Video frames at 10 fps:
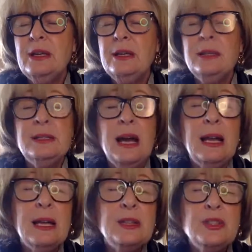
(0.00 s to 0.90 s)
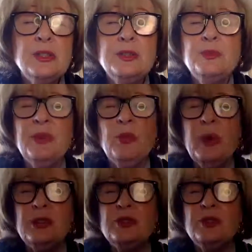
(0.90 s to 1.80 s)
intelligence with
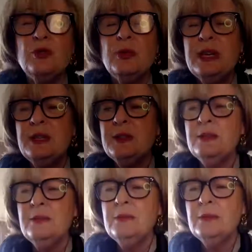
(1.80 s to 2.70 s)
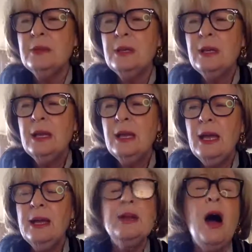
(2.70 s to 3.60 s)
which to reason,
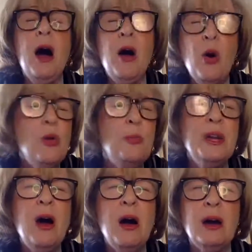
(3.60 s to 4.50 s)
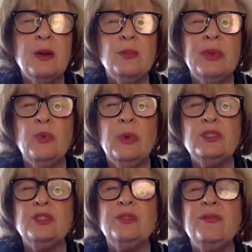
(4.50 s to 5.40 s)
and an open heart with
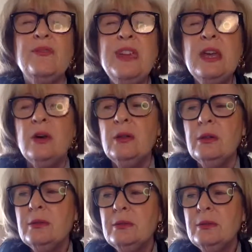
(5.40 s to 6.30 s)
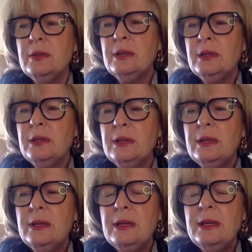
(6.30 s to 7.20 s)
which to feel,
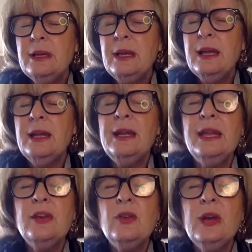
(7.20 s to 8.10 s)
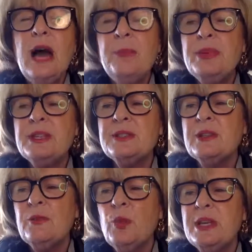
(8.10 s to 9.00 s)
and an inner compass
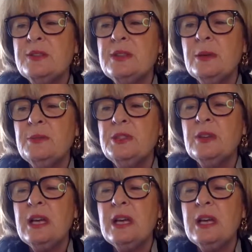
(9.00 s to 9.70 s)
of wisdom to